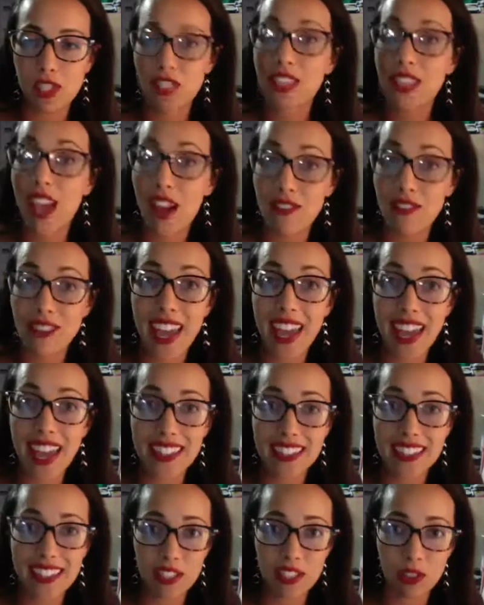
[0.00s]
heavy handed.
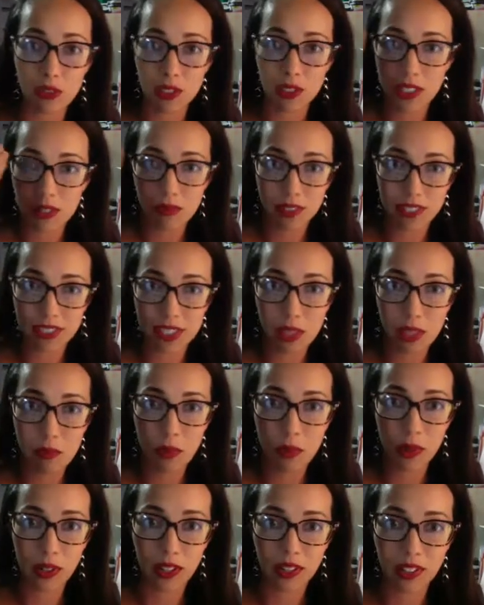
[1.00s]
And so she put it
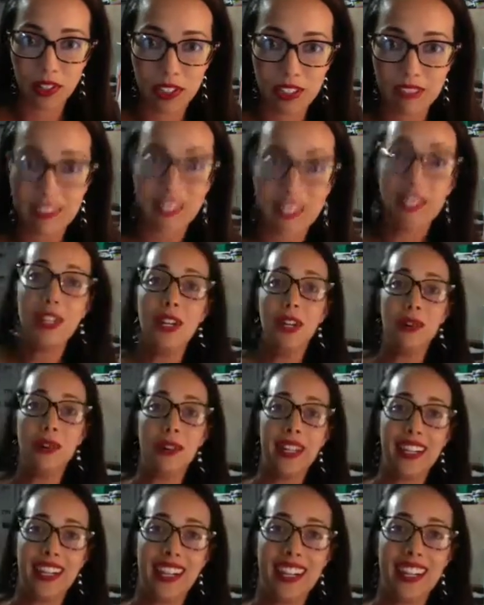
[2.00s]
on there. She's like, oh my
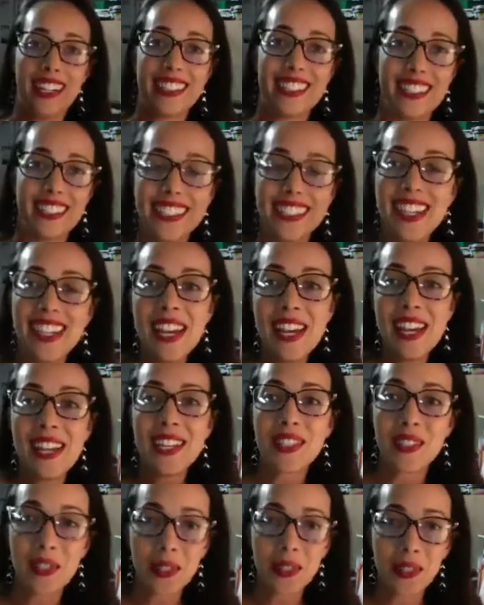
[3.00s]
gosh. And
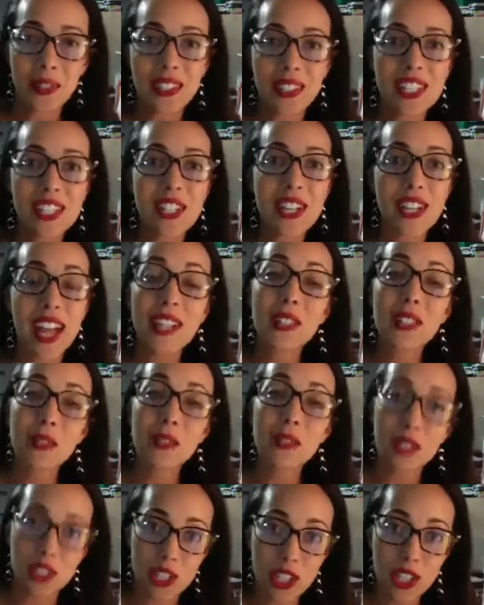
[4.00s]
so she had to
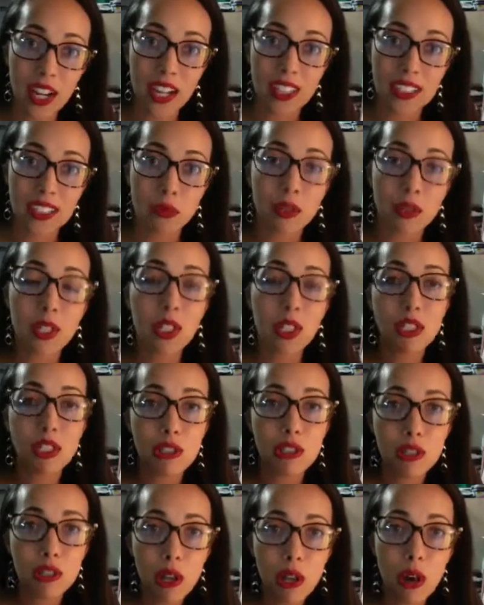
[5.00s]
adjust because she's
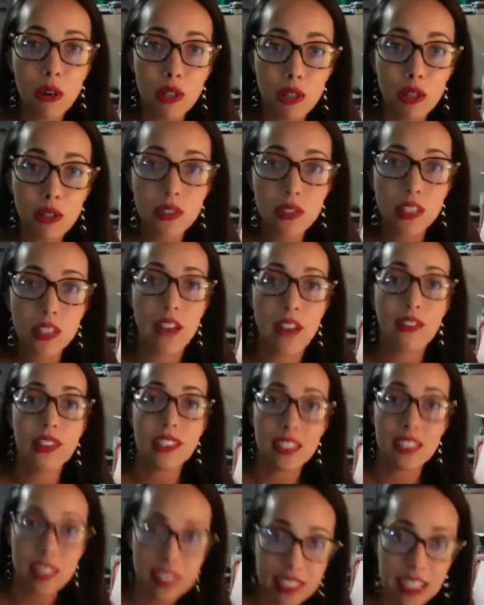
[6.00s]
so used to having to
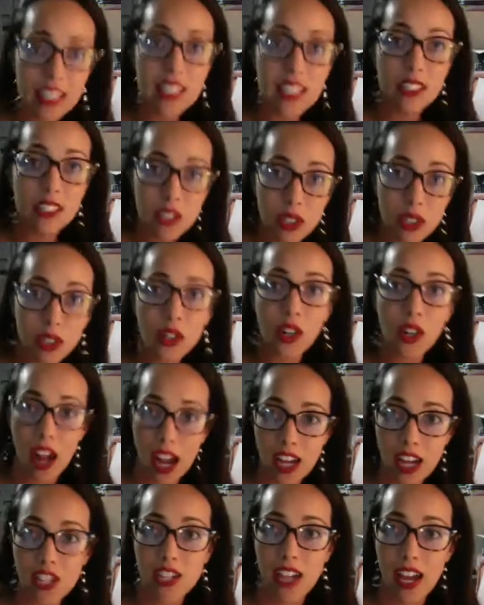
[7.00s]
dig into her
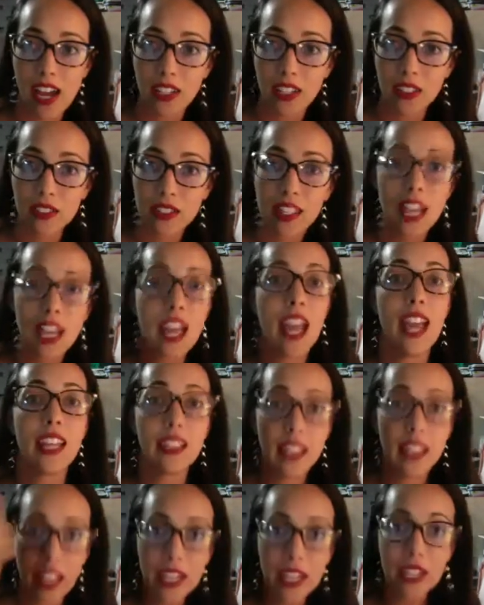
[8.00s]
eyeshadows and
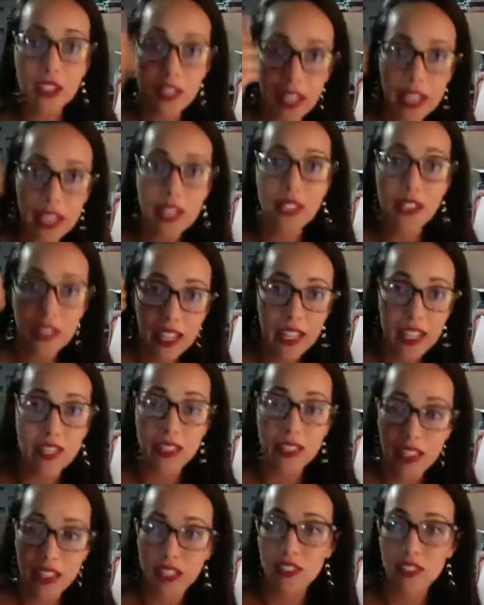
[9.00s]
layer.
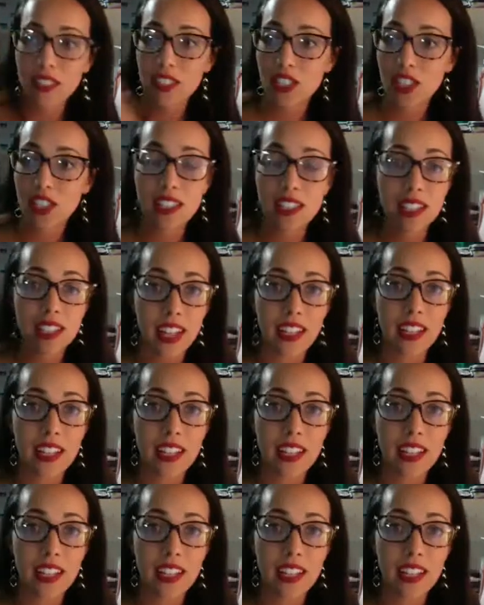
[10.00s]
And she said,